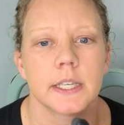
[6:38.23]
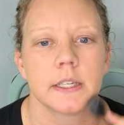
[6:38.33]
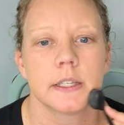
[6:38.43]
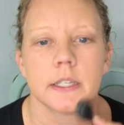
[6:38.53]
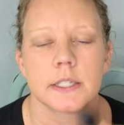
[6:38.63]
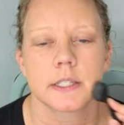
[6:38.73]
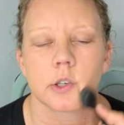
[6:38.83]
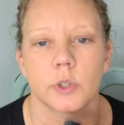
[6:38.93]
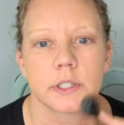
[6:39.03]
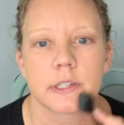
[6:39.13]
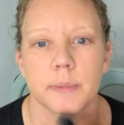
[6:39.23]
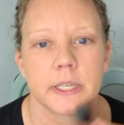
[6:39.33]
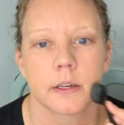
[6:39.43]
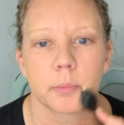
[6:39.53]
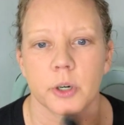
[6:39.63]
it is going to
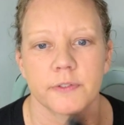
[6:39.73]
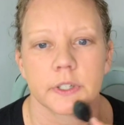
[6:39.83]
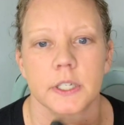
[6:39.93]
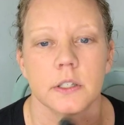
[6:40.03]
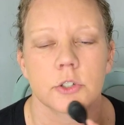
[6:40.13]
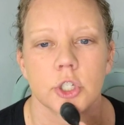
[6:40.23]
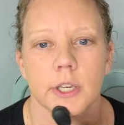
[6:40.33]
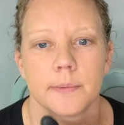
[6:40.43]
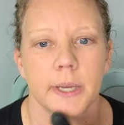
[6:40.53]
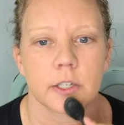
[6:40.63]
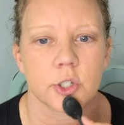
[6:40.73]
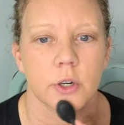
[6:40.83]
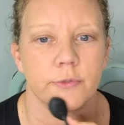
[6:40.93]
be a perfect shade match